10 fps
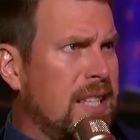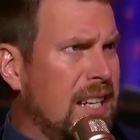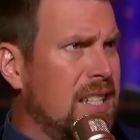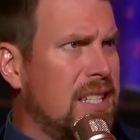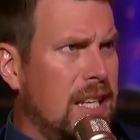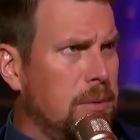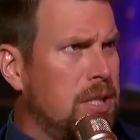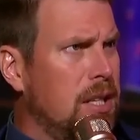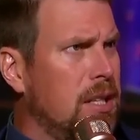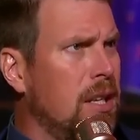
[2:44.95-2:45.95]
Oh, takes his teams
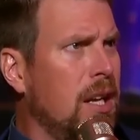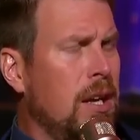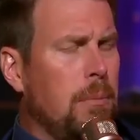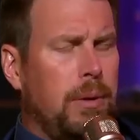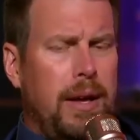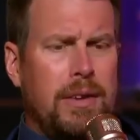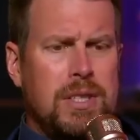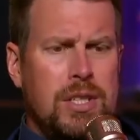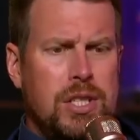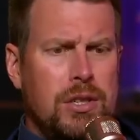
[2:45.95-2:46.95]
to the
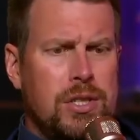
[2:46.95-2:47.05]
playoffs each year.